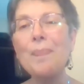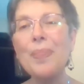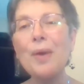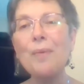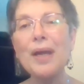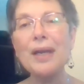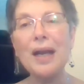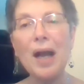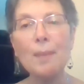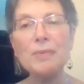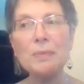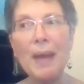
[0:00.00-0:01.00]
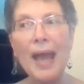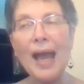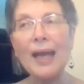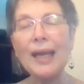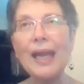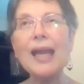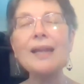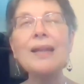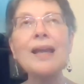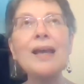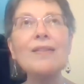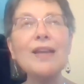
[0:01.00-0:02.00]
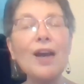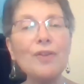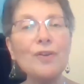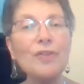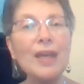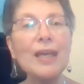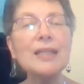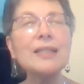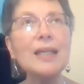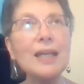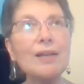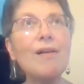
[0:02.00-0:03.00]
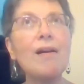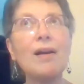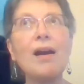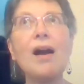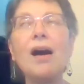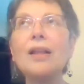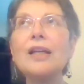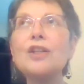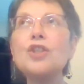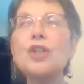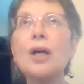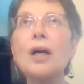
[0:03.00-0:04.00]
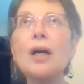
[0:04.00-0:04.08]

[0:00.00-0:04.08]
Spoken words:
when it comes back. And the other thing is, in our college,